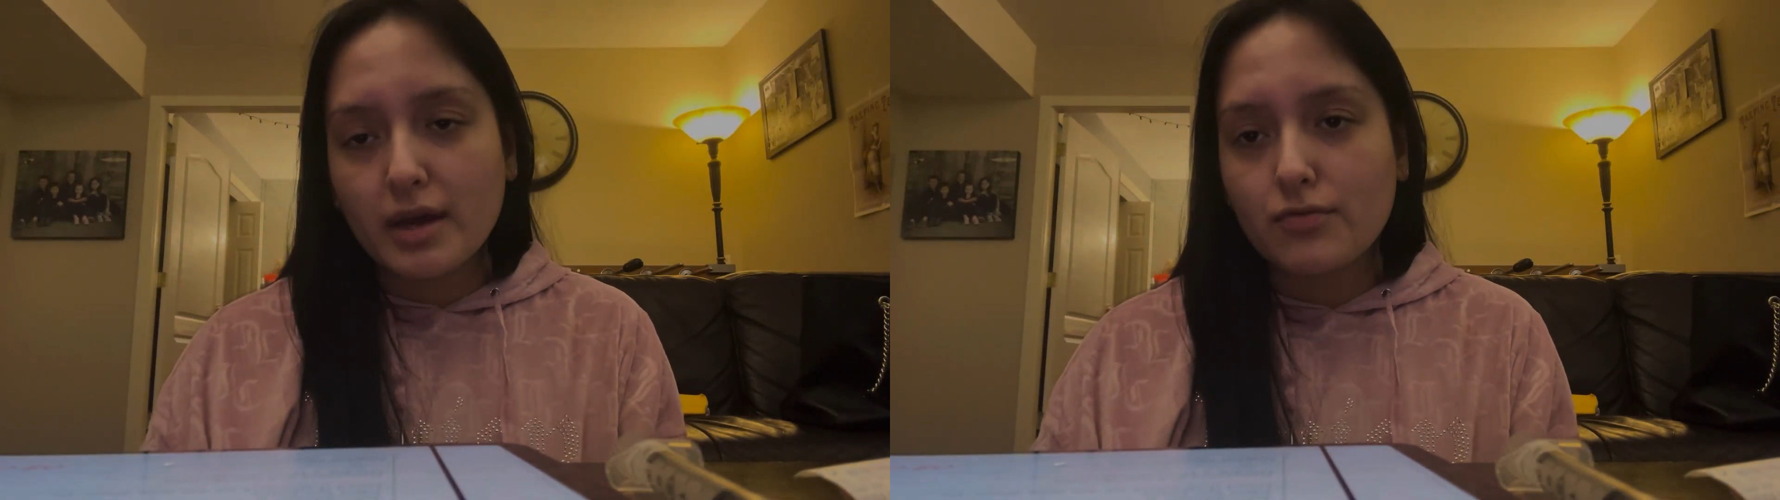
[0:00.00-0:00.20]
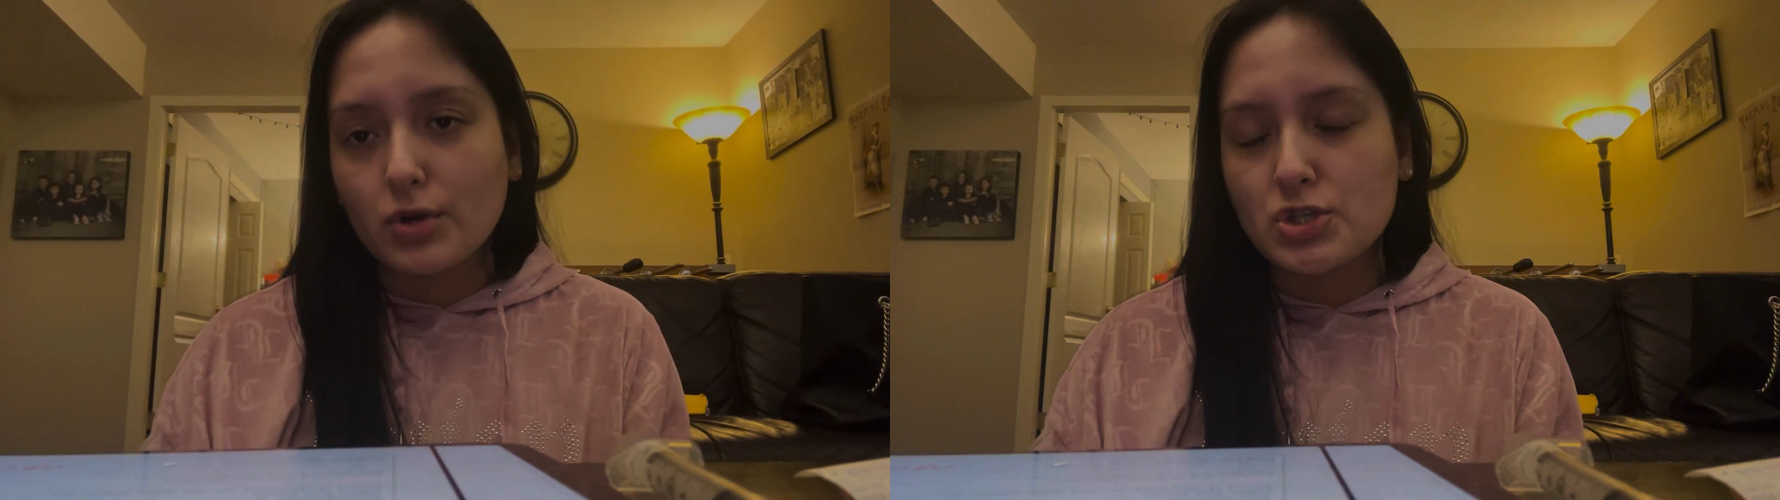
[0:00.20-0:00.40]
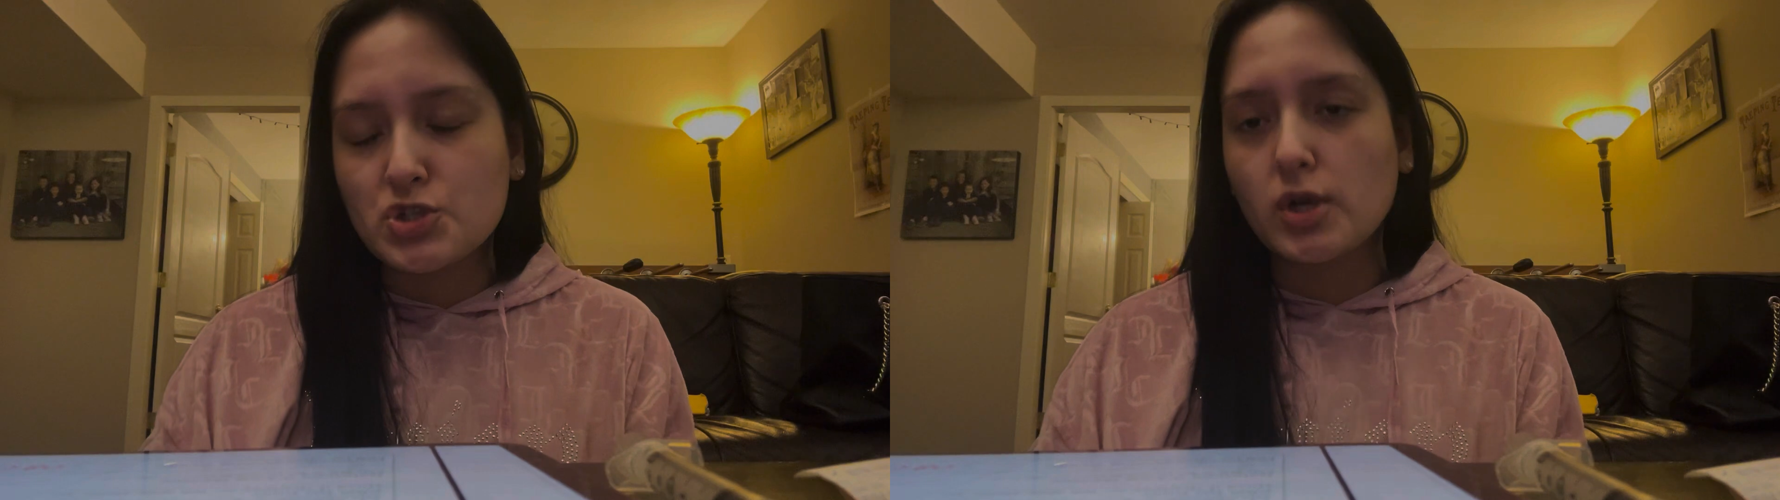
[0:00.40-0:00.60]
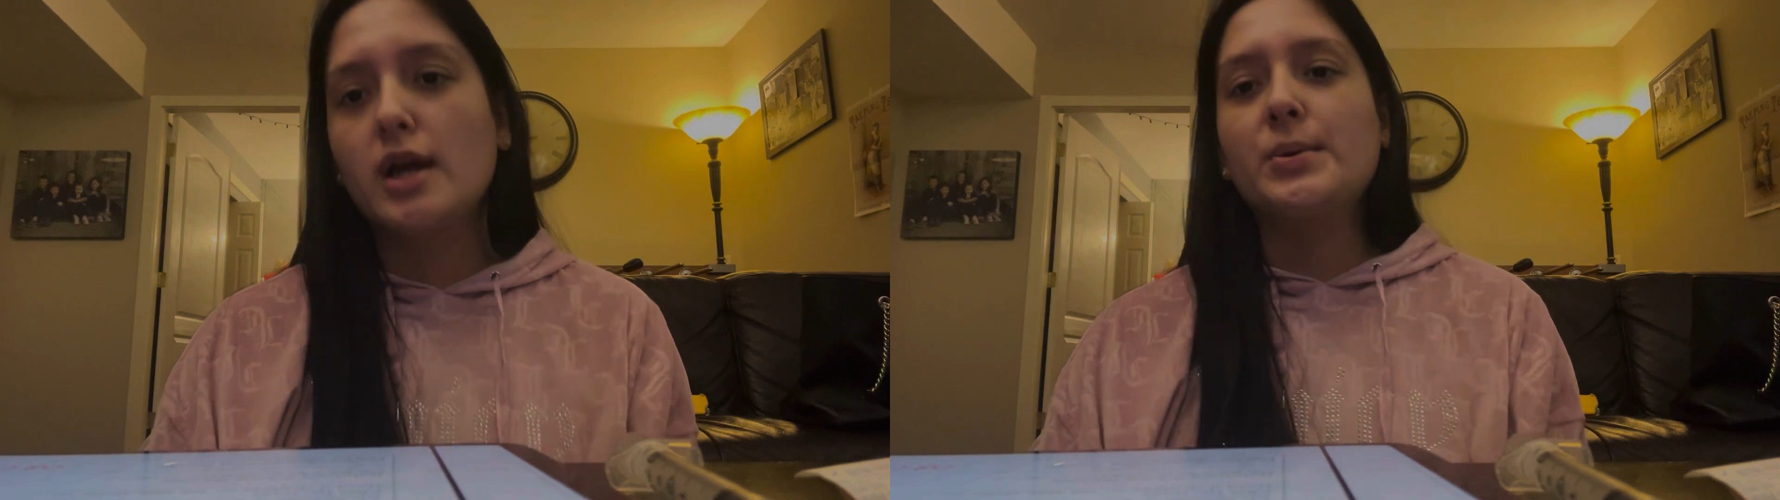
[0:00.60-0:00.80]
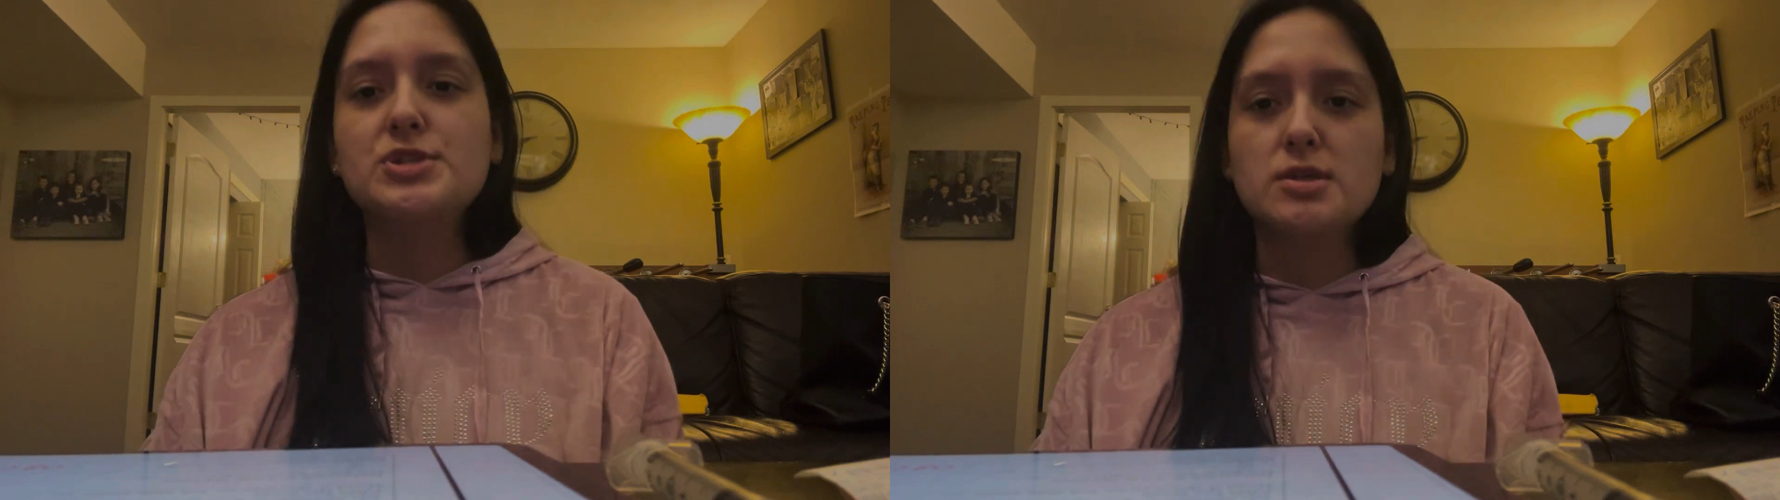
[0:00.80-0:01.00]
first
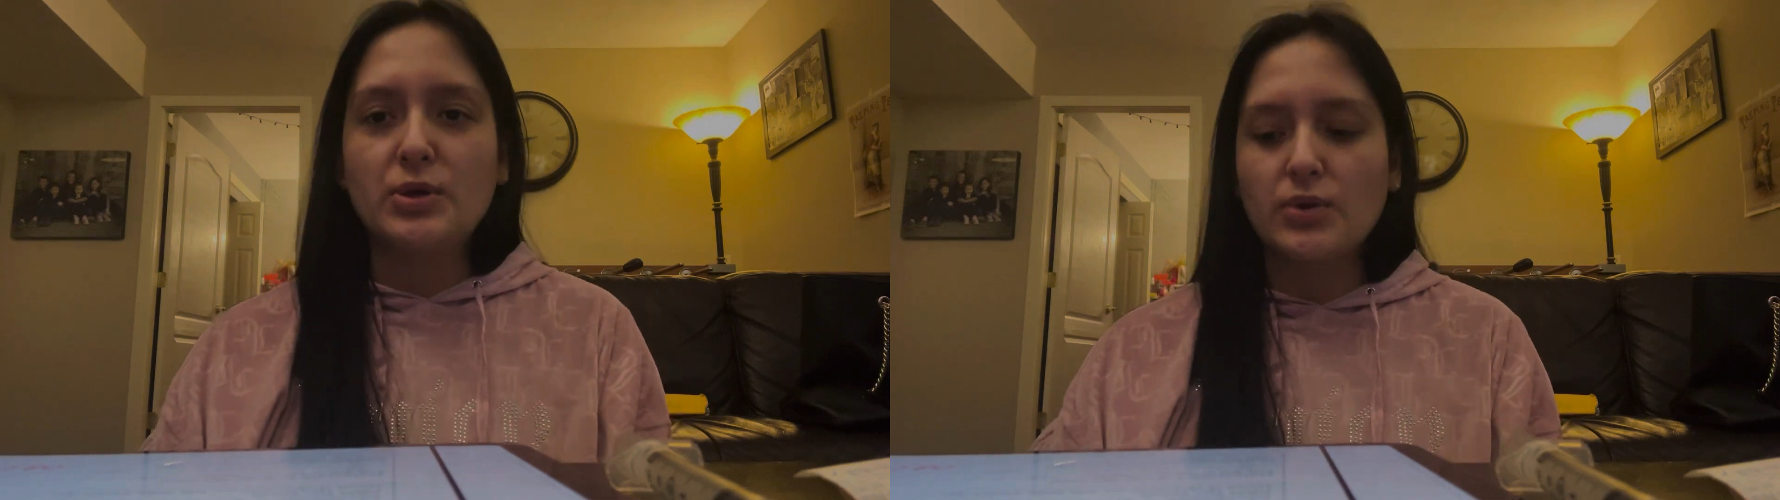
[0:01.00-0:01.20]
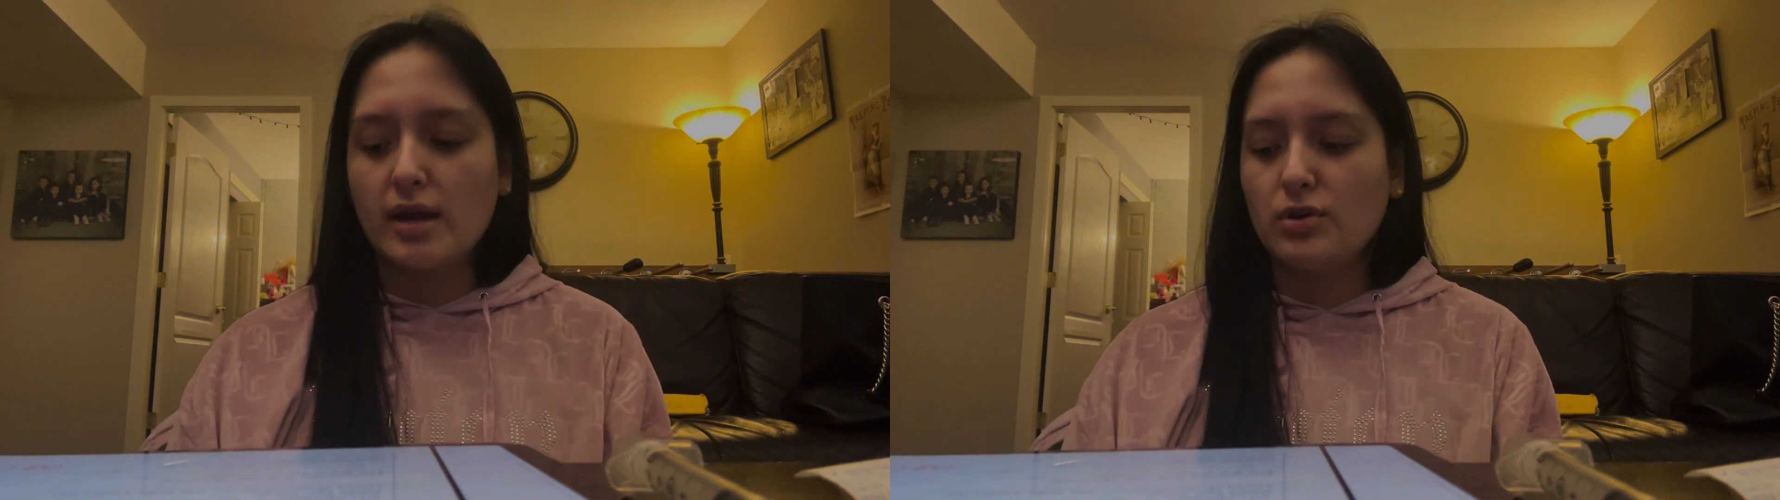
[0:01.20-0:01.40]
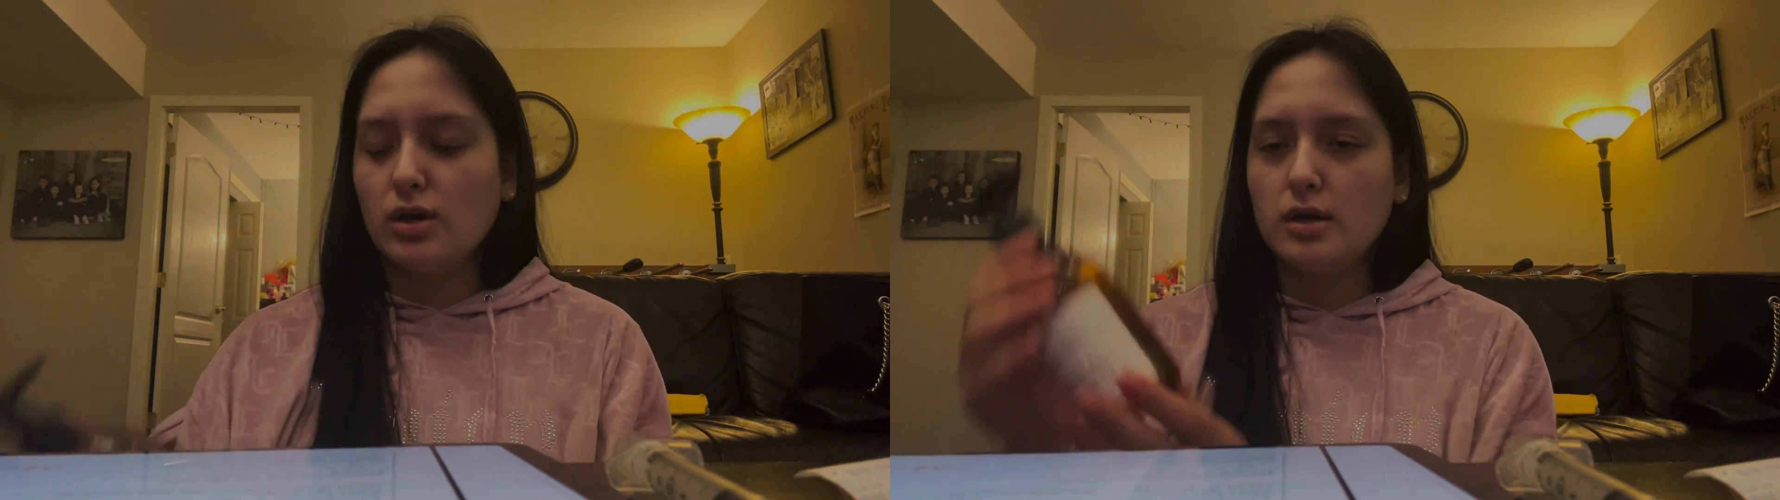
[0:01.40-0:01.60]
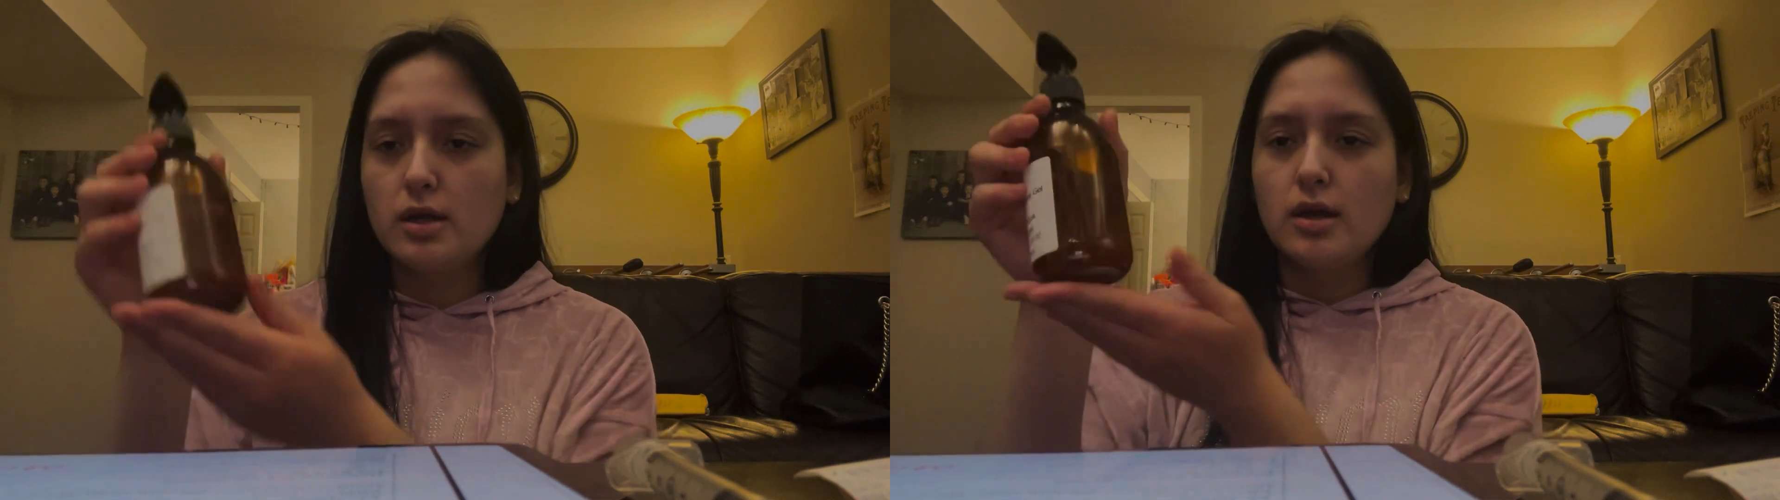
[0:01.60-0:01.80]
drug, which is going to be Gravol,